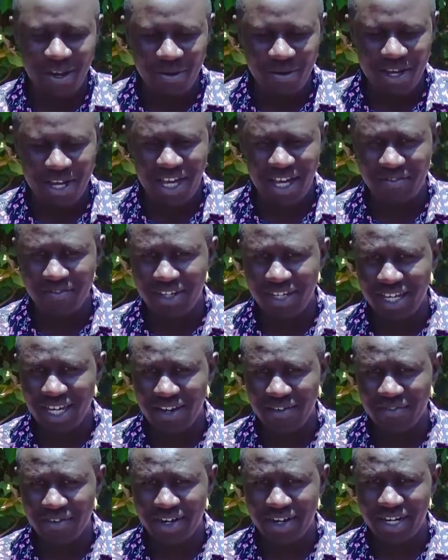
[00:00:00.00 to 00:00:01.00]
We are having
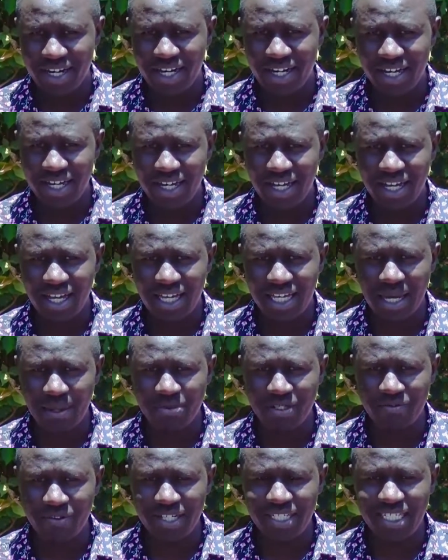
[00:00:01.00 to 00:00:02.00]
a very uh,
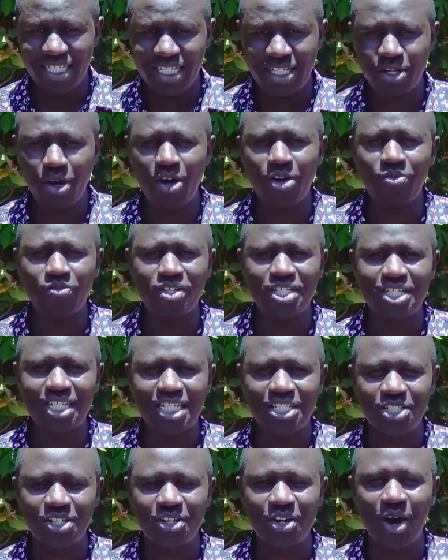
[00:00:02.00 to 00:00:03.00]
captivating
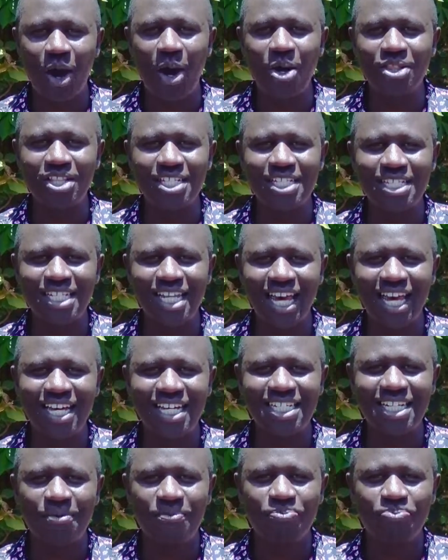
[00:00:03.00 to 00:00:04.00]
conversation on the
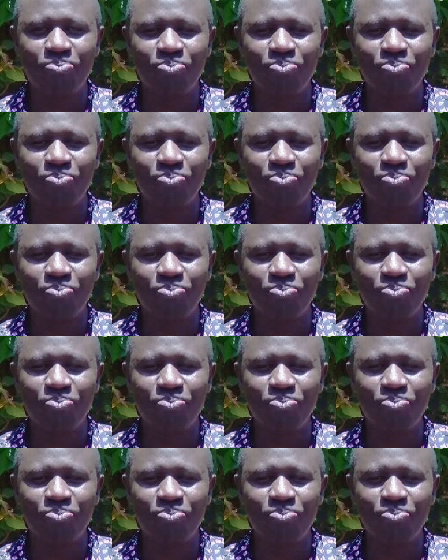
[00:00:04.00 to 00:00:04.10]
side